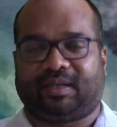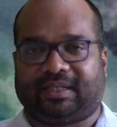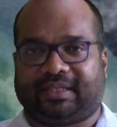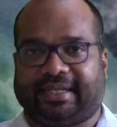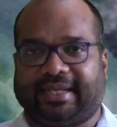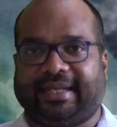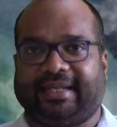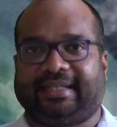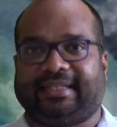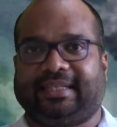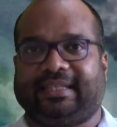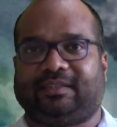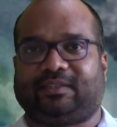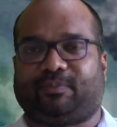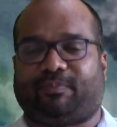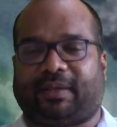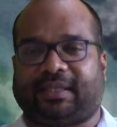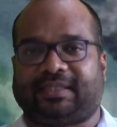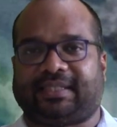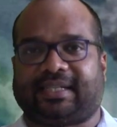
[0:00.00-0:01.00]
take this
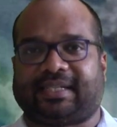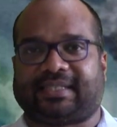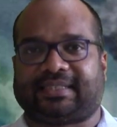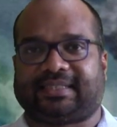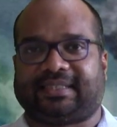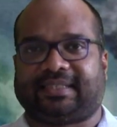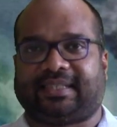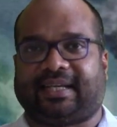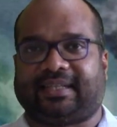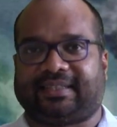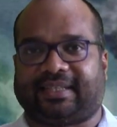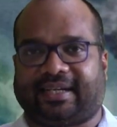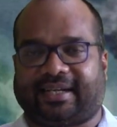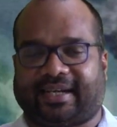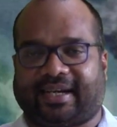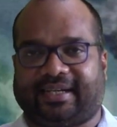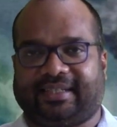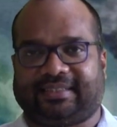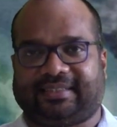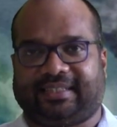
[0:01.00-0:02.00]
Panchaga Siddhanta
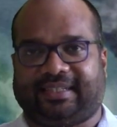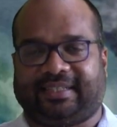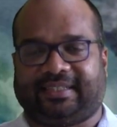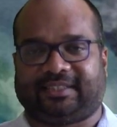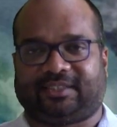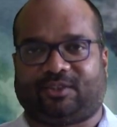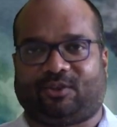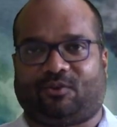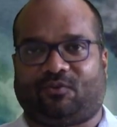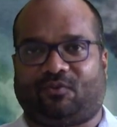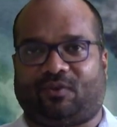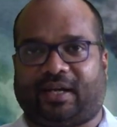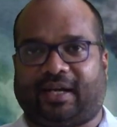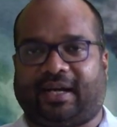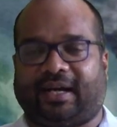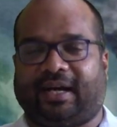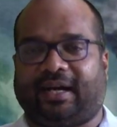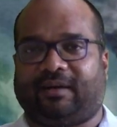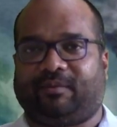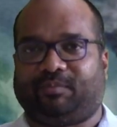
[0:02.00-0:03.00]
translation of
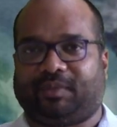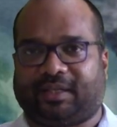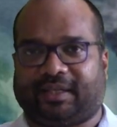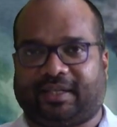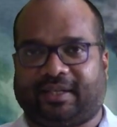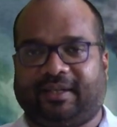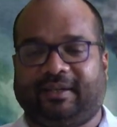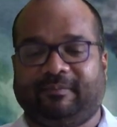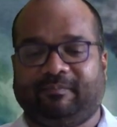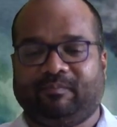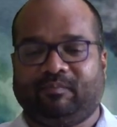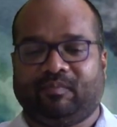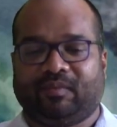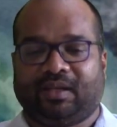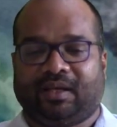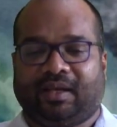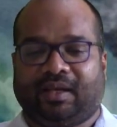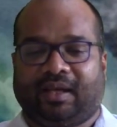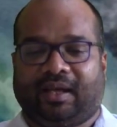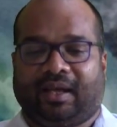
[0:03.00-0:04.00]
Varahamihira,
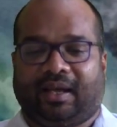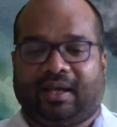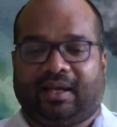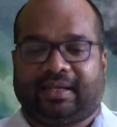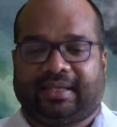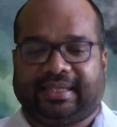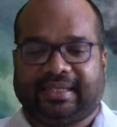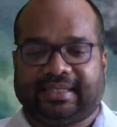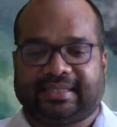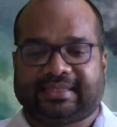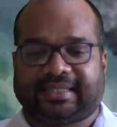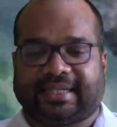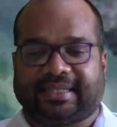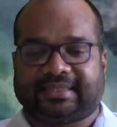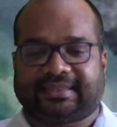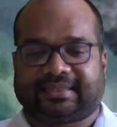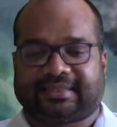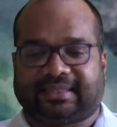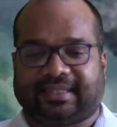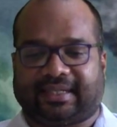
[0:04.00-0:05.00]
he
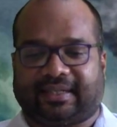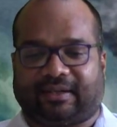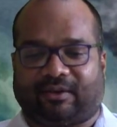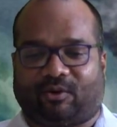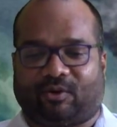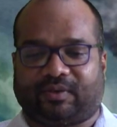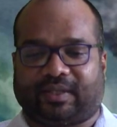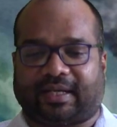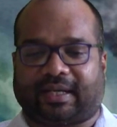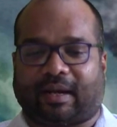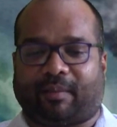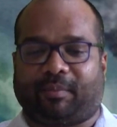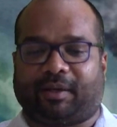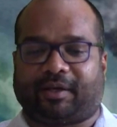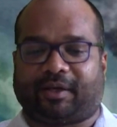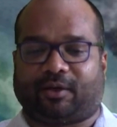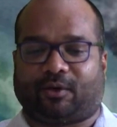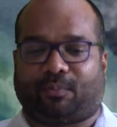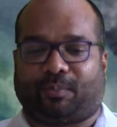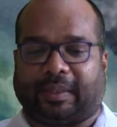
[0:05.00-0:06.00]
says on the
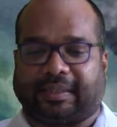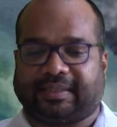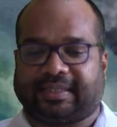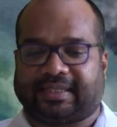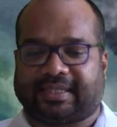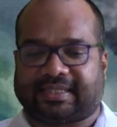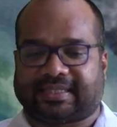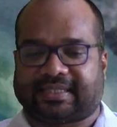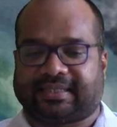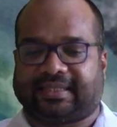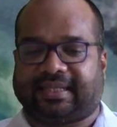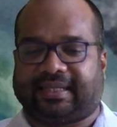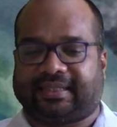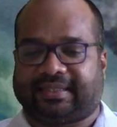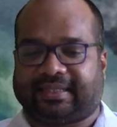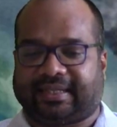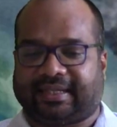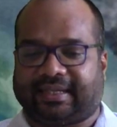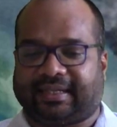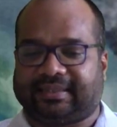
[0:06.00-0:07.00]
commentary of Panchaga
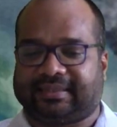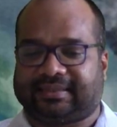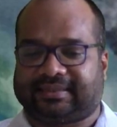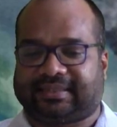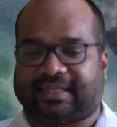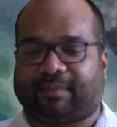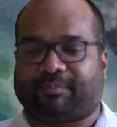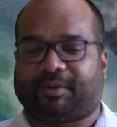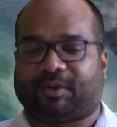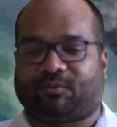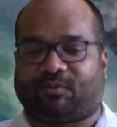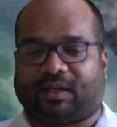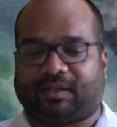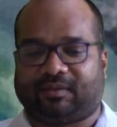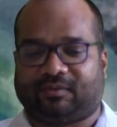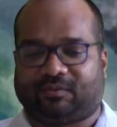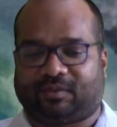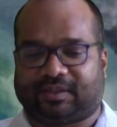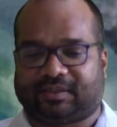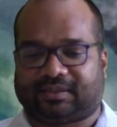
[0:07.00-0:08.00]
Siddhantaka, chapter
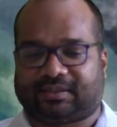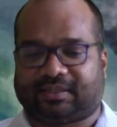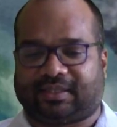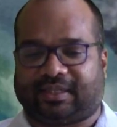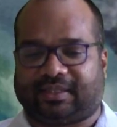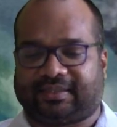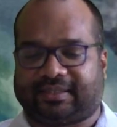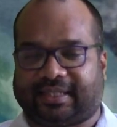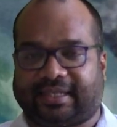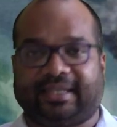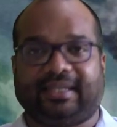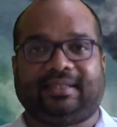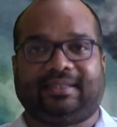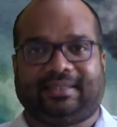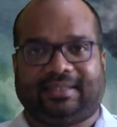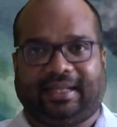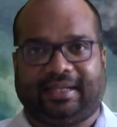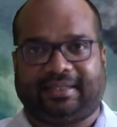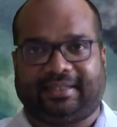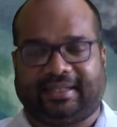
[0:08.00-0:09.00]
1 verse 3,
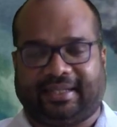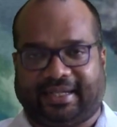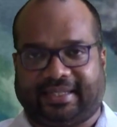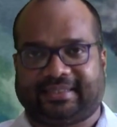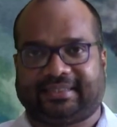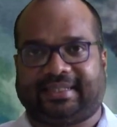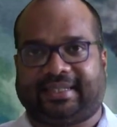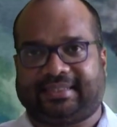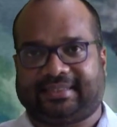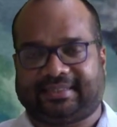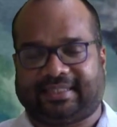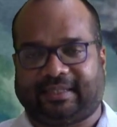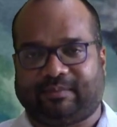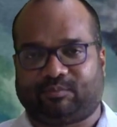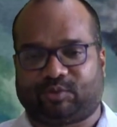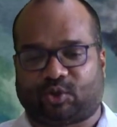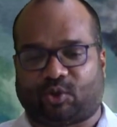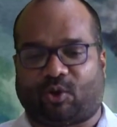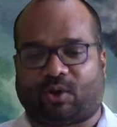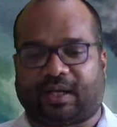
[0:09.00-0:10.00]
that exact same
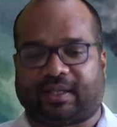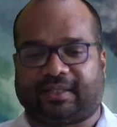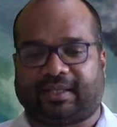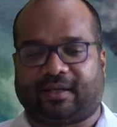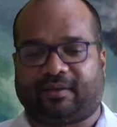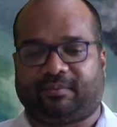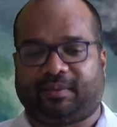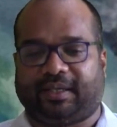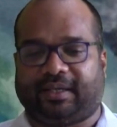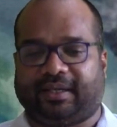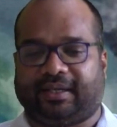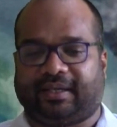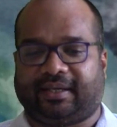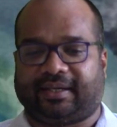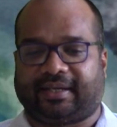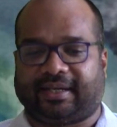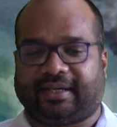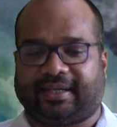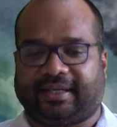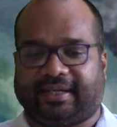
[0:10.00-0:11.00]
sloka that we
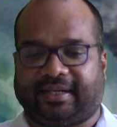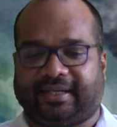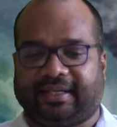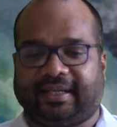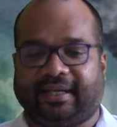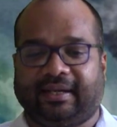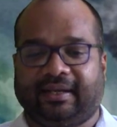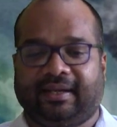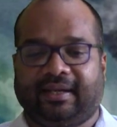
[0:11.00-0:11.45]
read earlier.